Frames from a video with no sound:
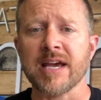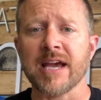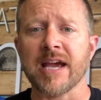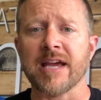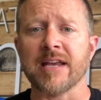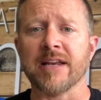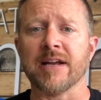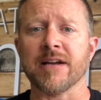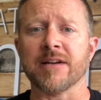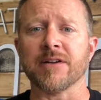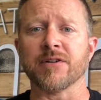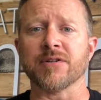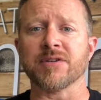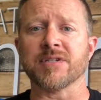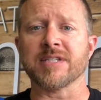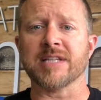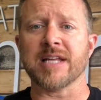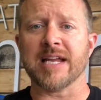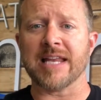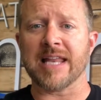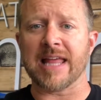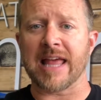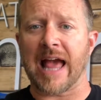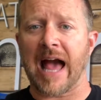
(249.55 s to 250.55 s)
in
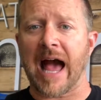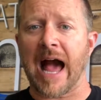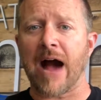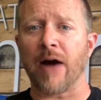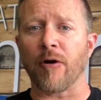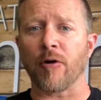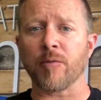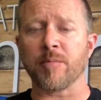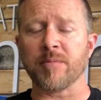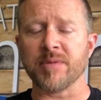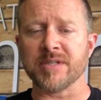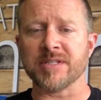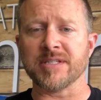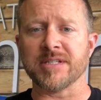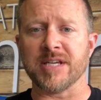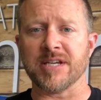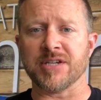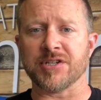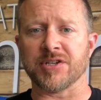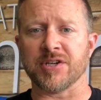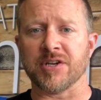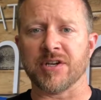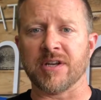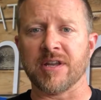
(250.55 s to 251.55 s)
understanding our
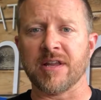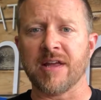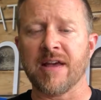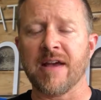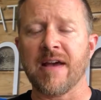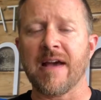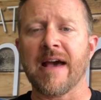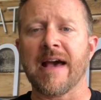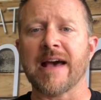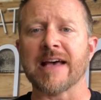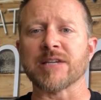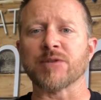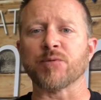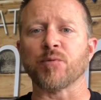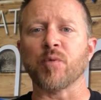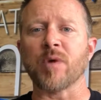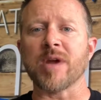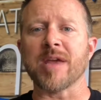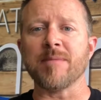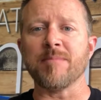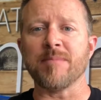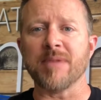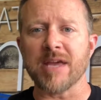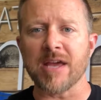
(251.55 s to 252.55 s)
position as
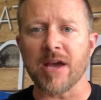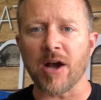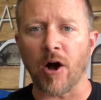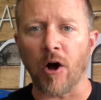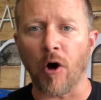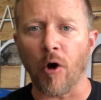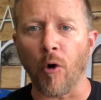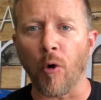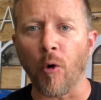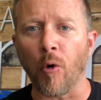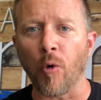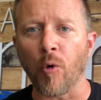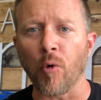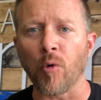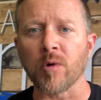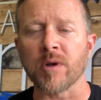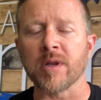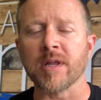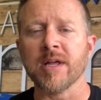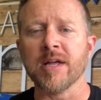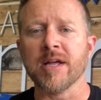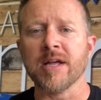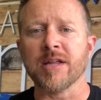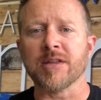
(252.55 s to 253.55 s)
we
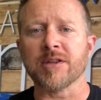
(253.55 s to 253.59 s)
behold